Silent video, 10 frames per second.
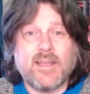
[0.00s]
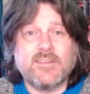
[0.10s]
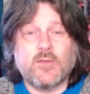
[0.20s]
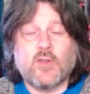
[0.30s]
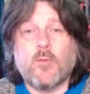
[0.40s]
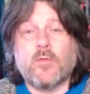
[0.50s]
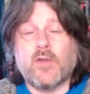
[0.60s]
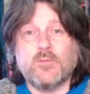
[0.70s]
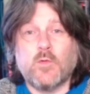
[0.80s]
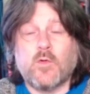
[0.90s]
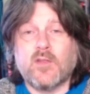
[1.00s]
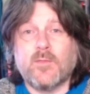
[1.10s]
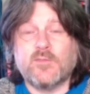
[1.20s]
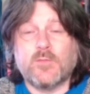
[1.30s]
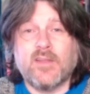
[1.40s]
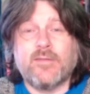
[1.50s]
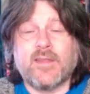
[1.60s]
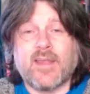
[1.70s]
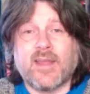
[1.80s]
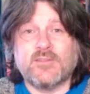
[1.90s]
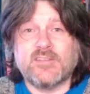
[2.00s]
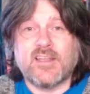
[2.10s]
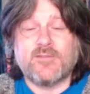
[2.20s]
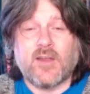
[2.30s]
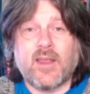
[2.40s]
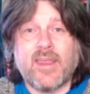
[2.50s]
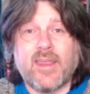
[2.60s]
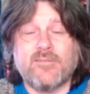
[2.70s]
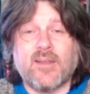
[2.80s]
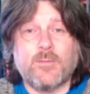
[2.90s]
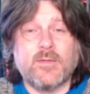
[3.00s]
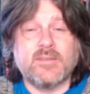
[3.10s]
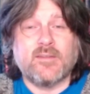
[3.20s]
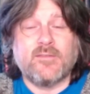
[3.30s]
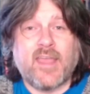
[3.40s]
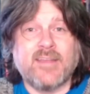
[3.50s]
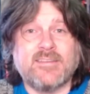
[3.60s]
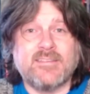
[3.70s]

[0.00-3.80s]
Corporation were one of the most prolific and successful arcade developers of the 80s and